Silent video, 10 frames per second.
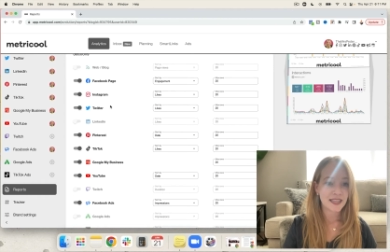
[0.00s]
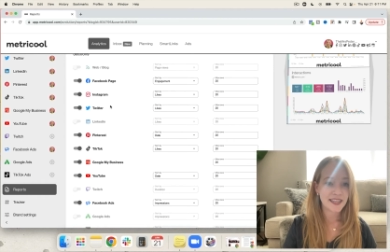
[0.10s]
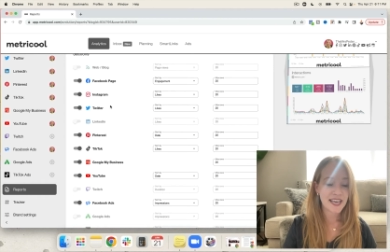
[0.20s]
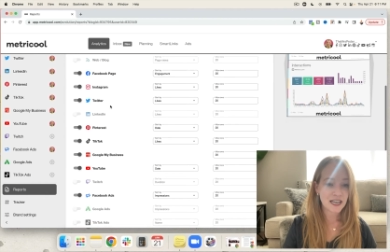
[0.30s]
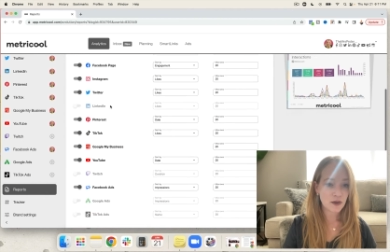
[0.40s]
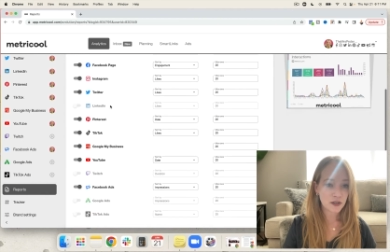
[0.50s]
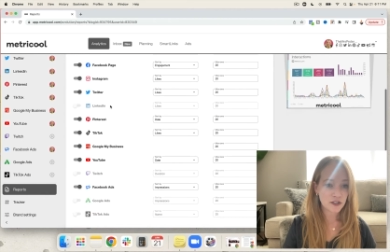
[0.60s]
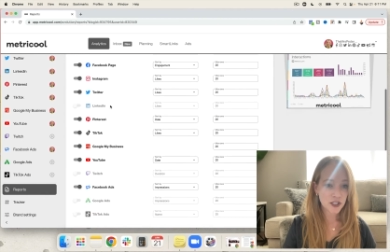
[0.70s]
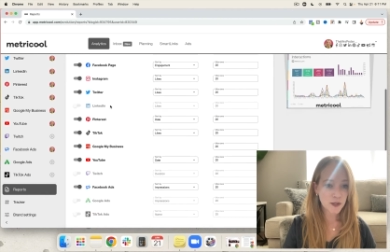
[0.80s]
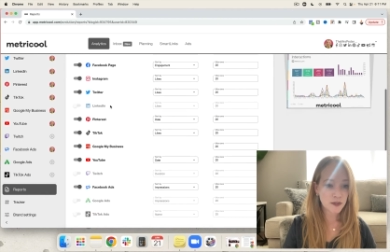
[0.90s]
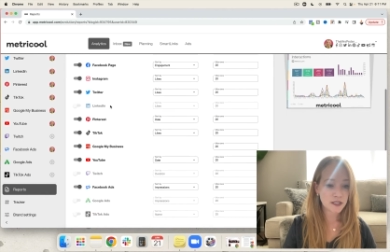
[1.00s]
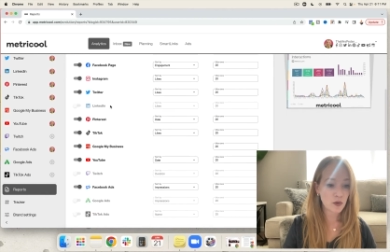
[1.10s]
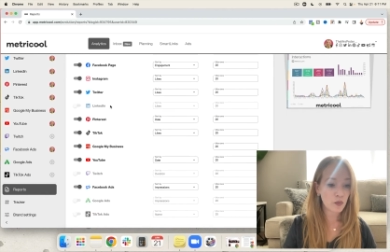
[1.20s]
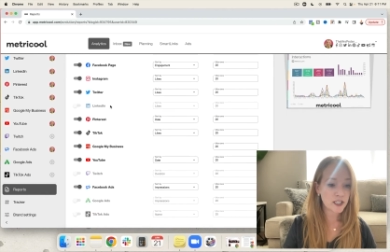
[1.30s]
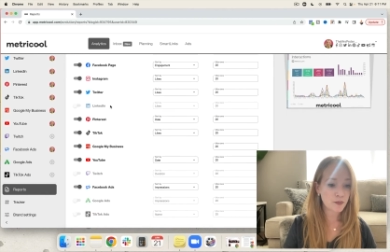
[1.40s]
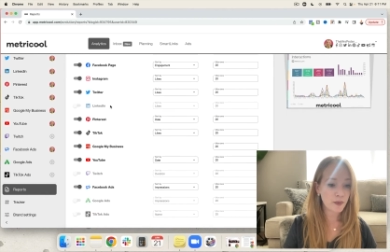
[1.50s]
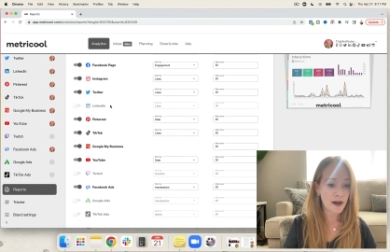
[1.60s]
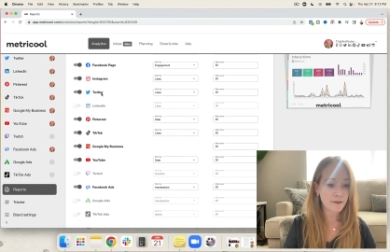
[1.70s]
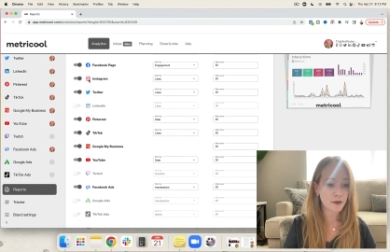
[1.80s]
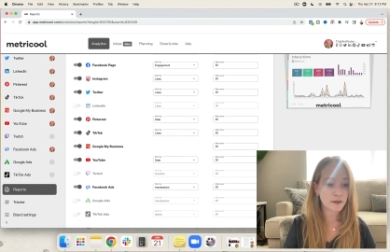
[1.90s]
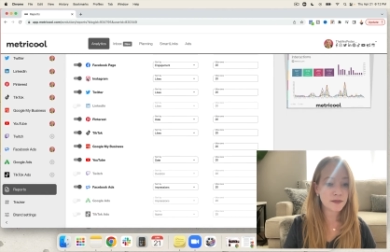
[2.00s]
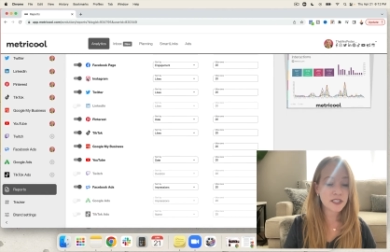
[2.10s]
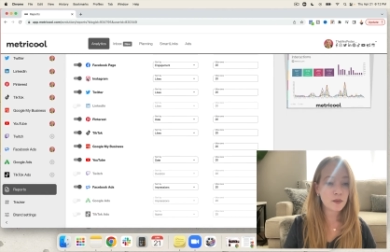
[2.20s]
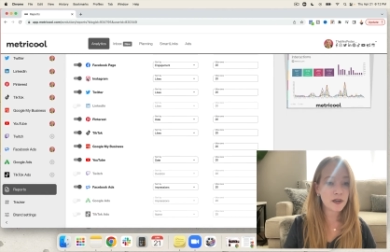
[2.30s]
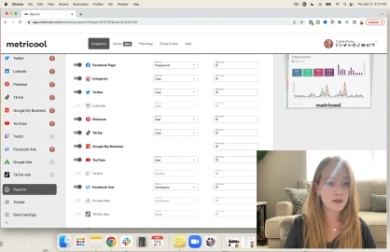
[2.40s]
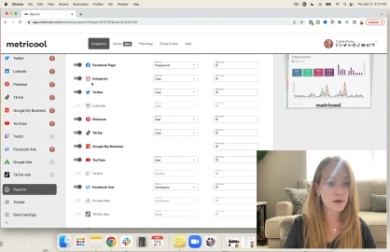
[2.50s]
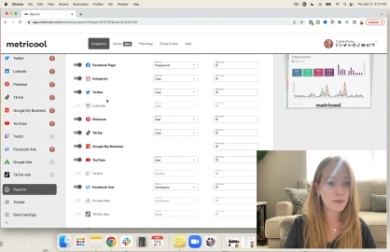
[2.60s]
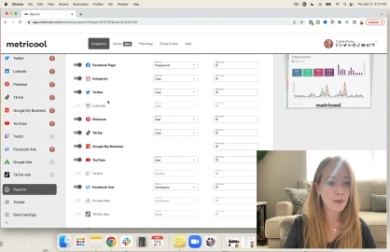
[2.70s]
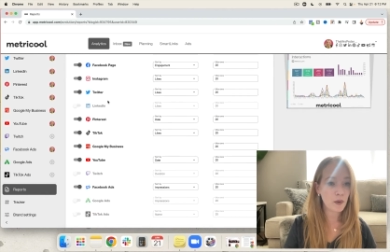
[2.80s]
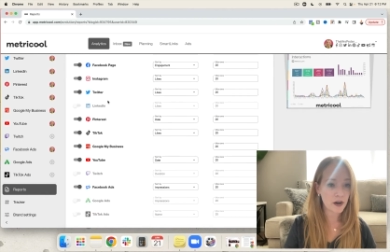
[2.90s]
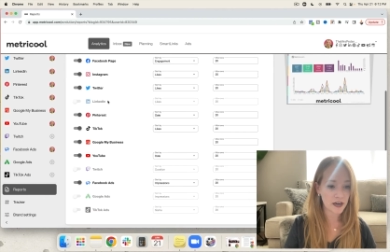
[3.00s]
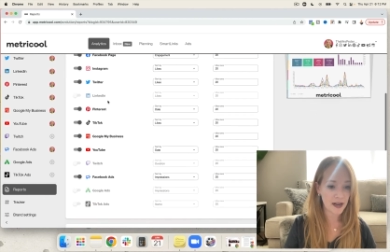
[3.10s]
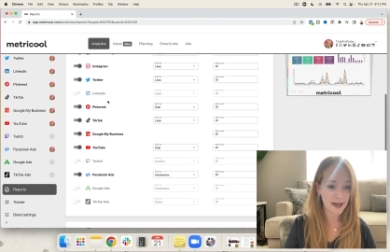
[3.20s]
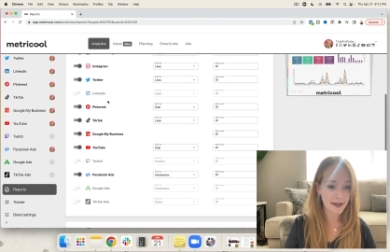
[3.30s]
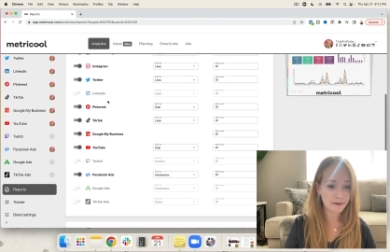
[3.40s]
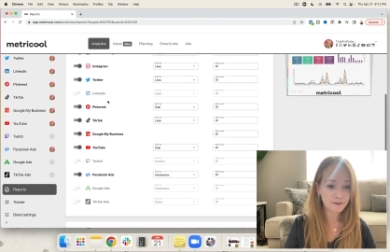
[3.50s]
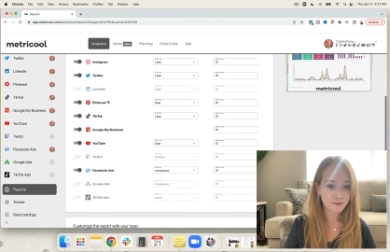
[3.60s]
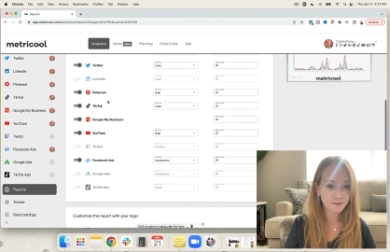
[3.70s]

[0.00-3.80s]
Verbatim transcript: Then you can choose which platforms you wanna report on.